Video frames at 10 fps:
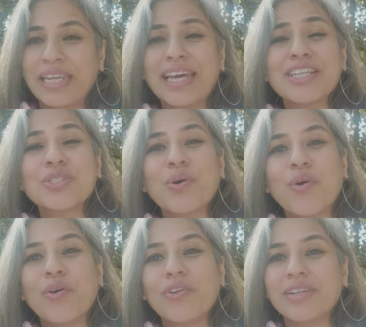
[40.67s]
let us
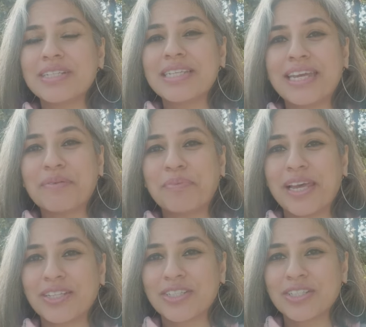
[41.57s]
all take a
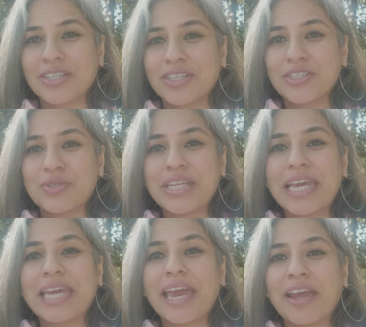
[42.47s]
pledge to take
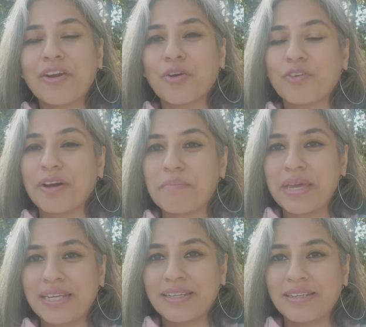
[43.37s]
care of our
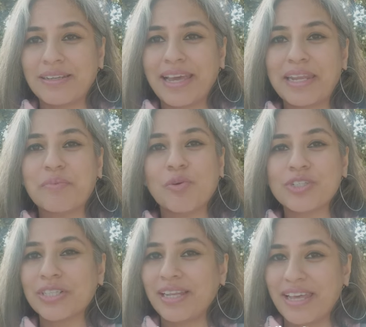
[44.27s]
mental and
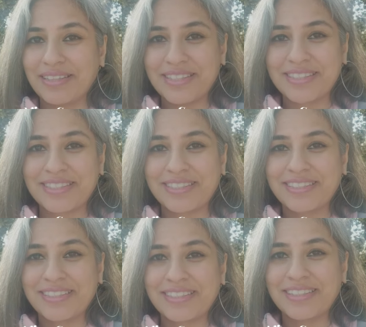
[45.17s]
emotional
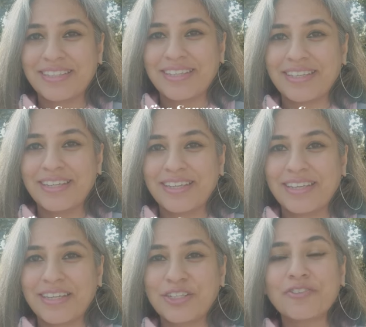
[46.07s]

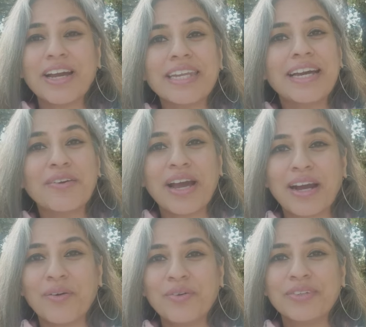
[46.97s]
health. To find out
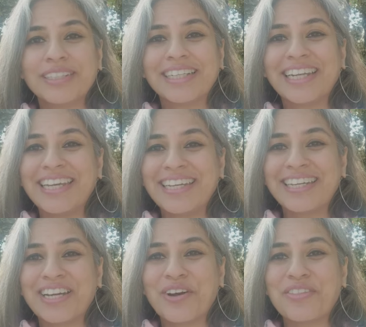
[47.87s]
how, click
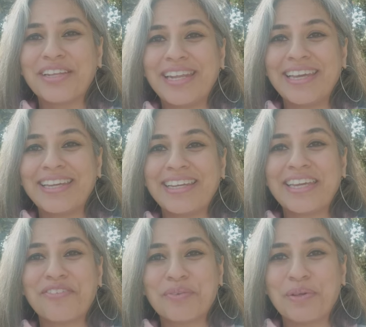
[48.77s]
on the link
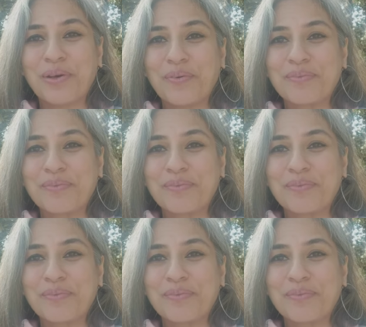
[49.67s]
given below.